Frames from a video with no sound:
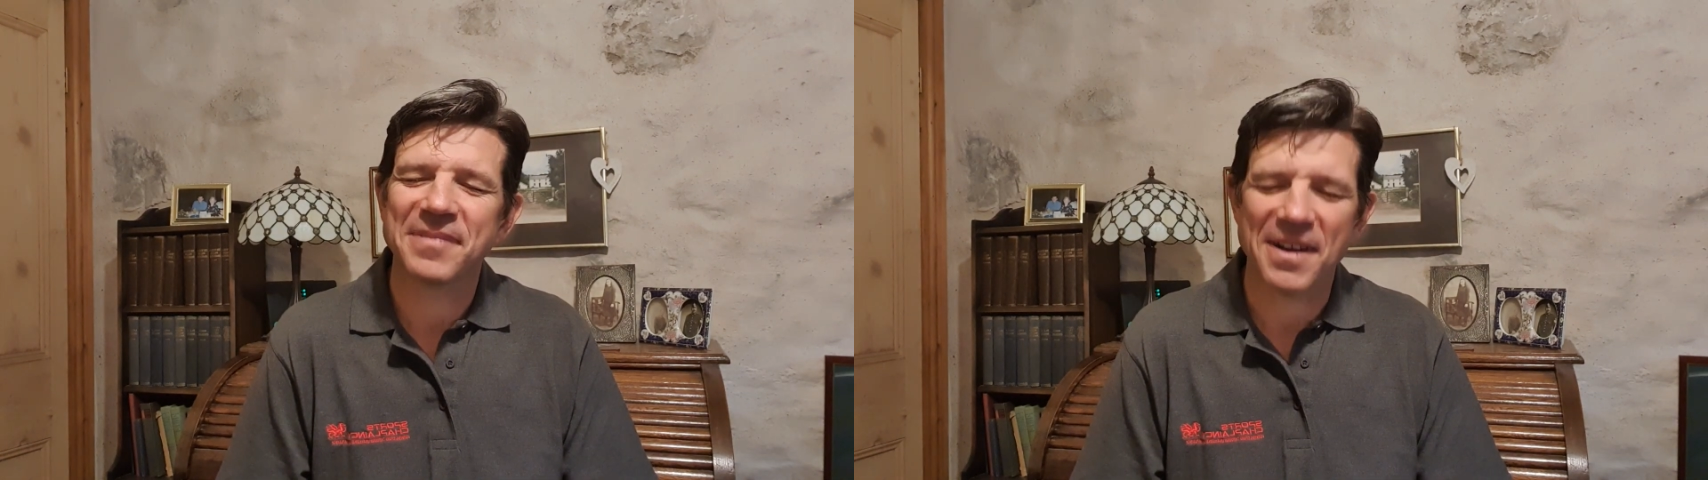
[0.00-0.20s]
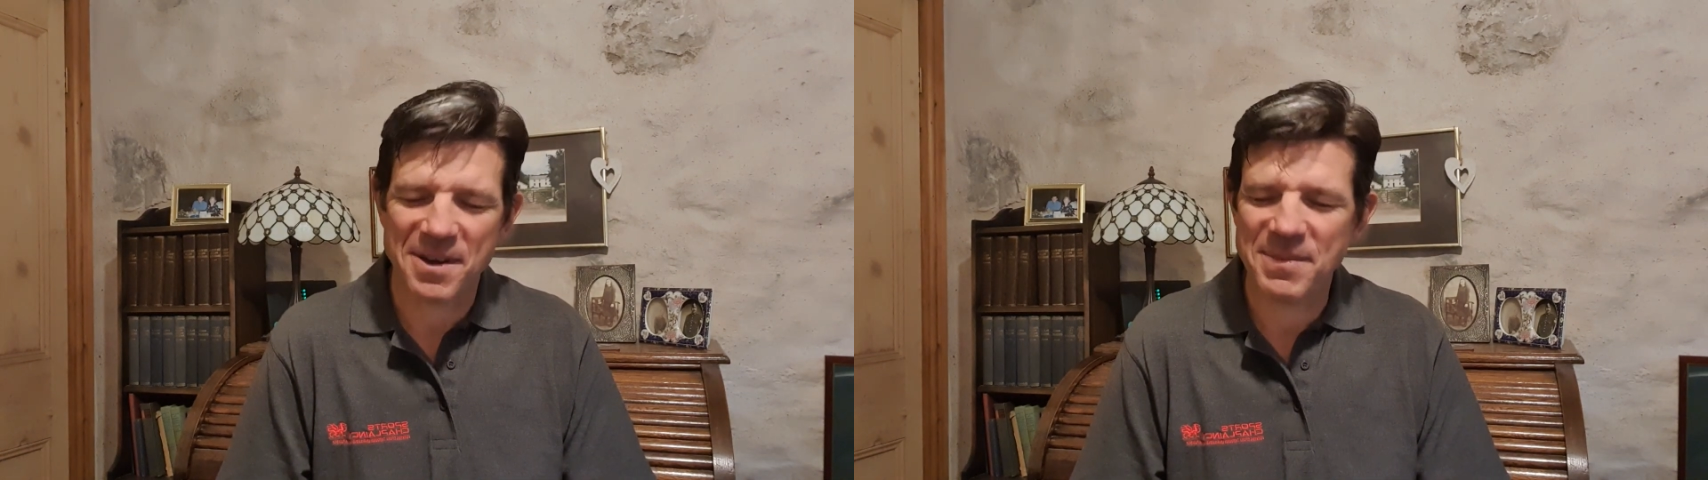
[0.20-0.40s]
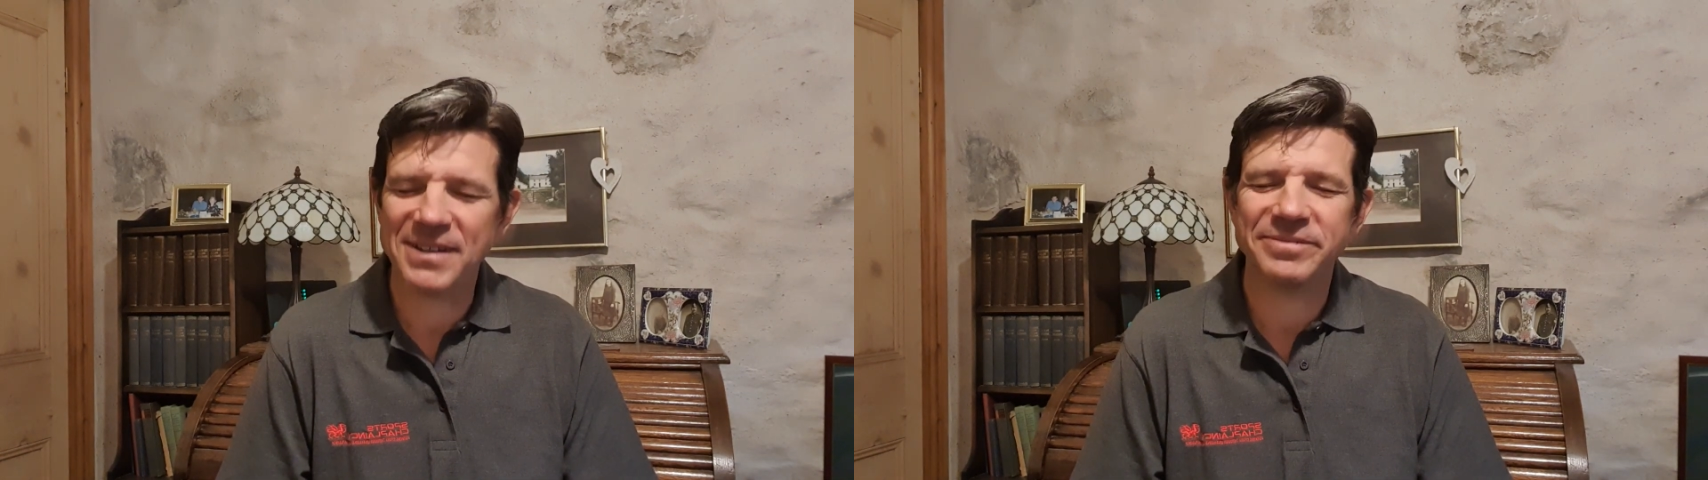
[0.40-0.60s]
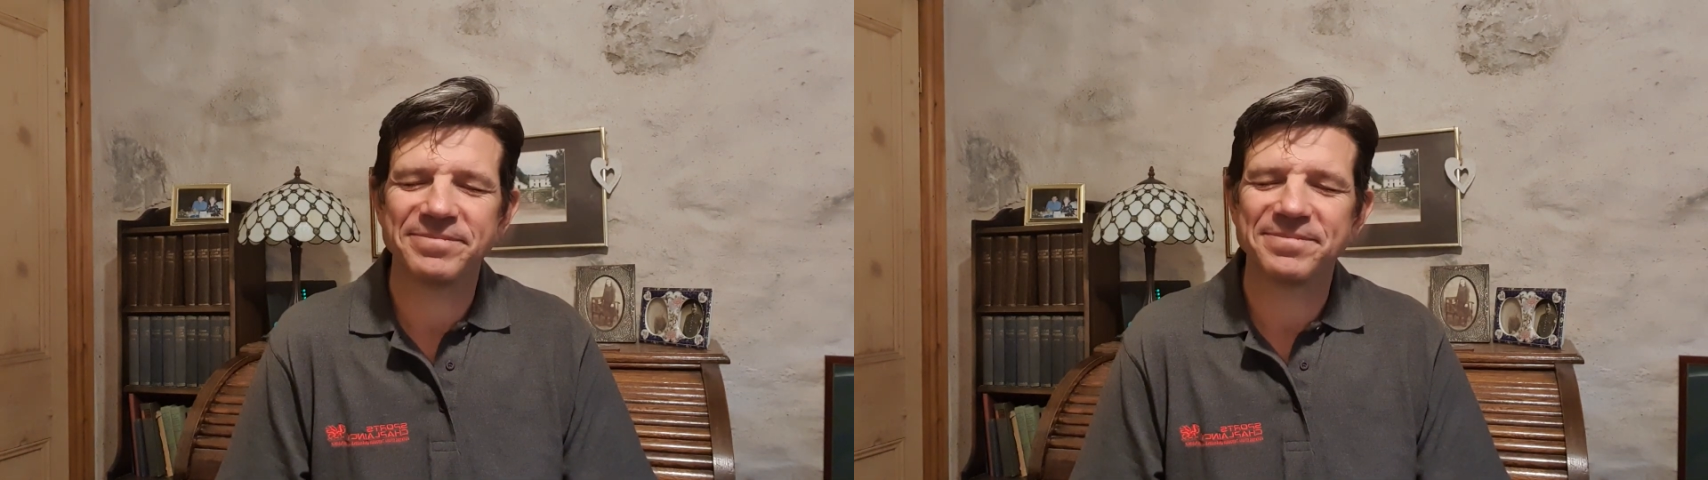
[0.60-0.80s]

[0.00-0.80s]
Amen.